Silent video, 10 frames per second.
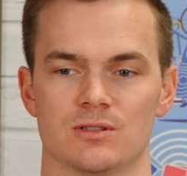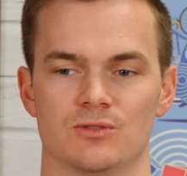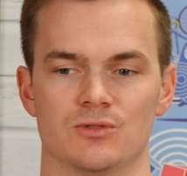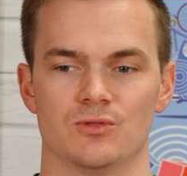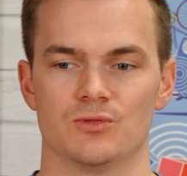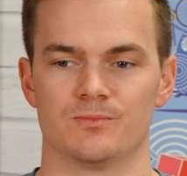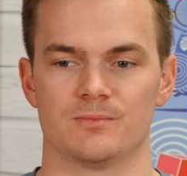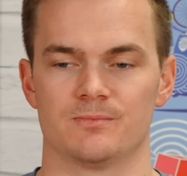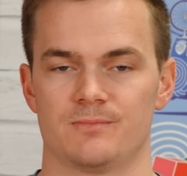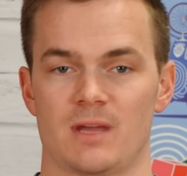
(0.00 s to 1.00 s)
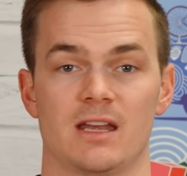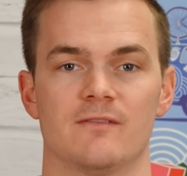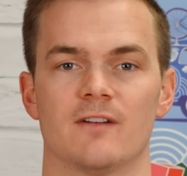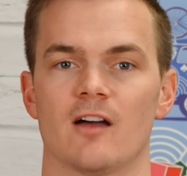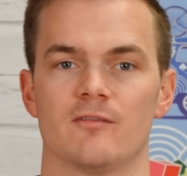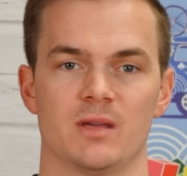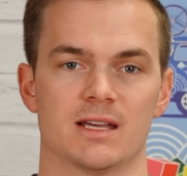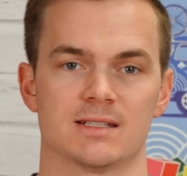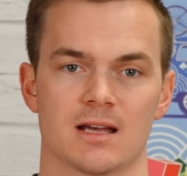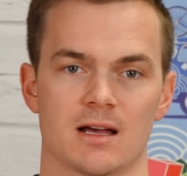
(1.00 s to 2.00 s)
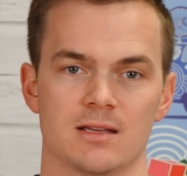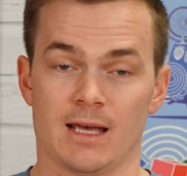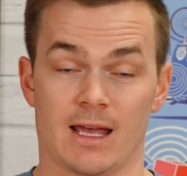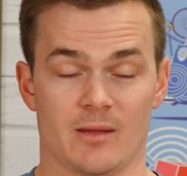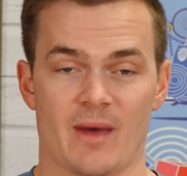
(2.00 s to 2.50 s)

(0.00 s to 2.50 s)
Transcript: to 85 psi, and the